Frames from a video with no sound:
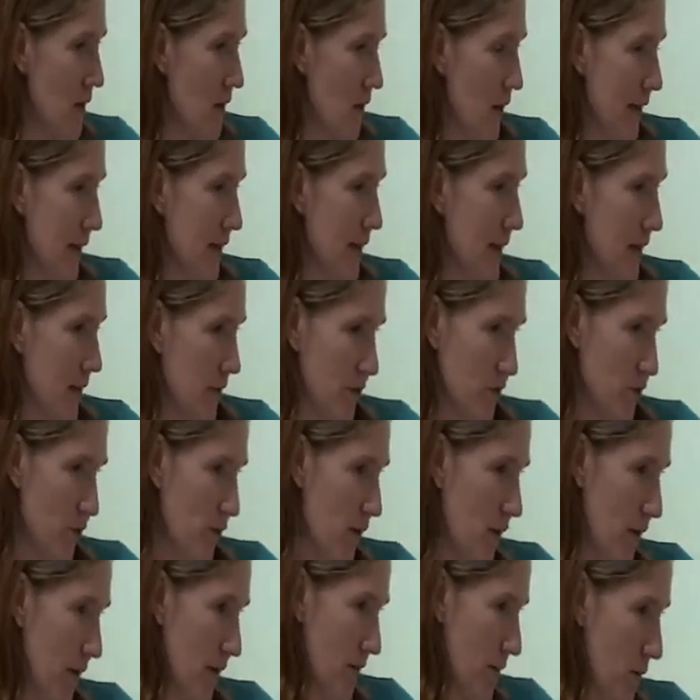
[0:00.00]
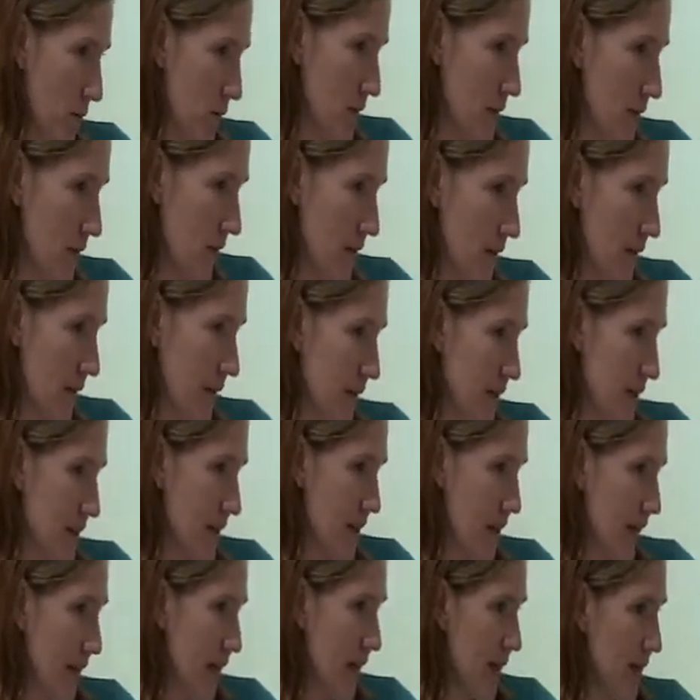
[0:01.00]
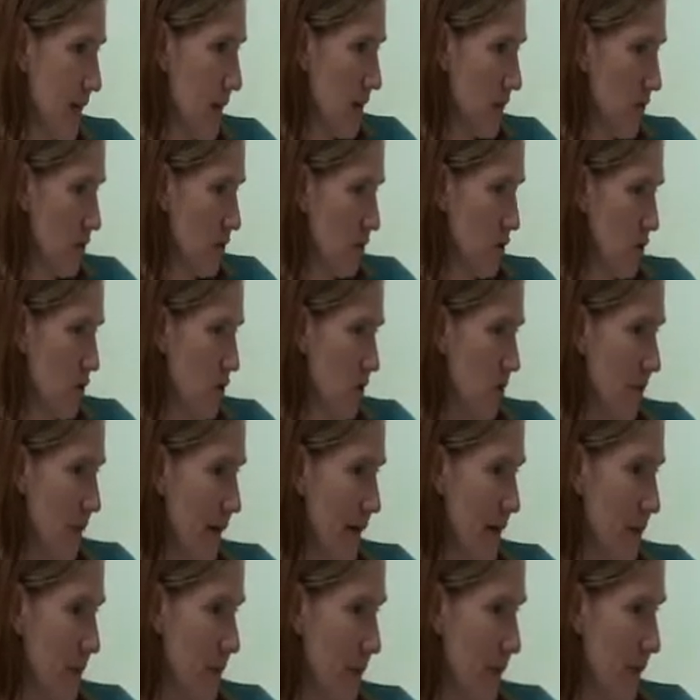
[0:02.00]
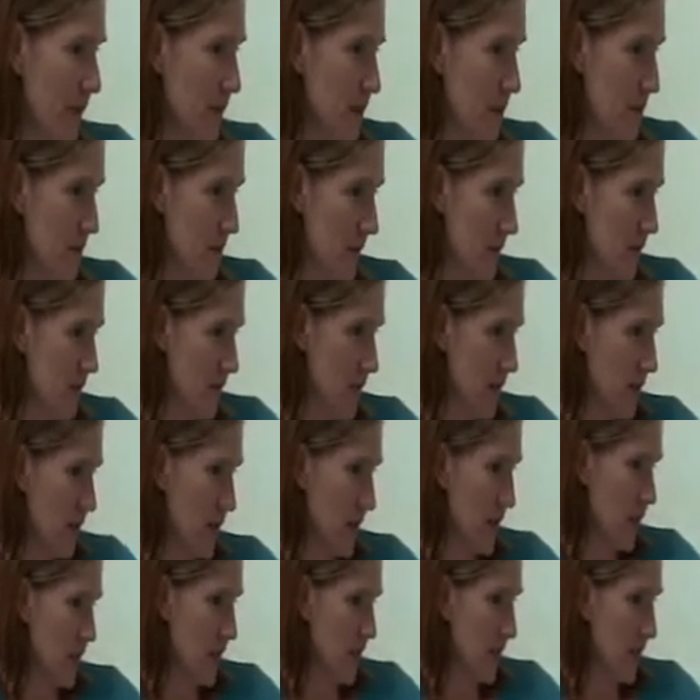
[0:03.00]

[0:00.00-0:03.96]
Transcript: an ink drawing that was done in 1980 of Collomb at a pench session.